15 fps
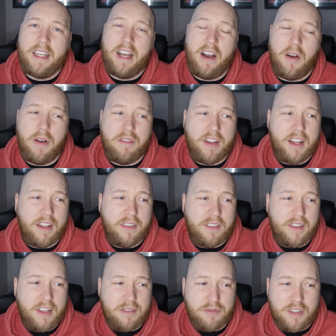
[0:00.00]
However,
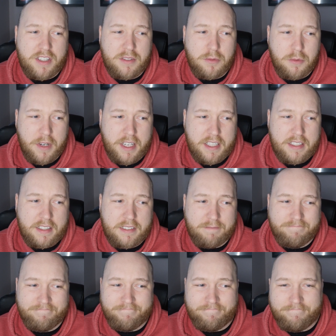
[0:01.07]
in recent weeks,
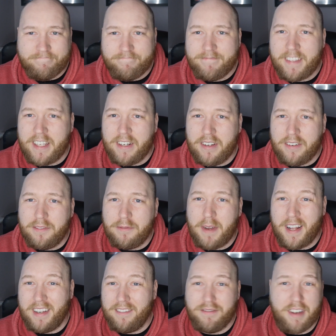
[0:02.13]
in
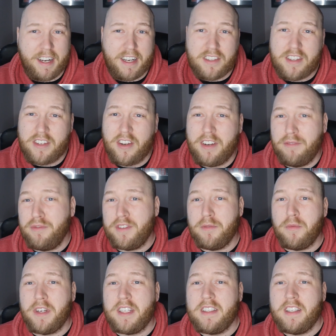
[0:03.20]
fact, it's not even recent
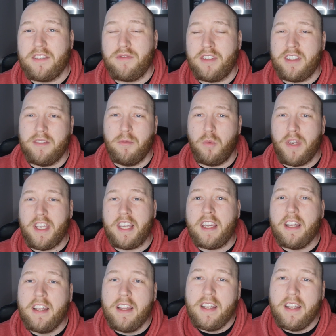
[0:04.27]
weeks, it's recent week.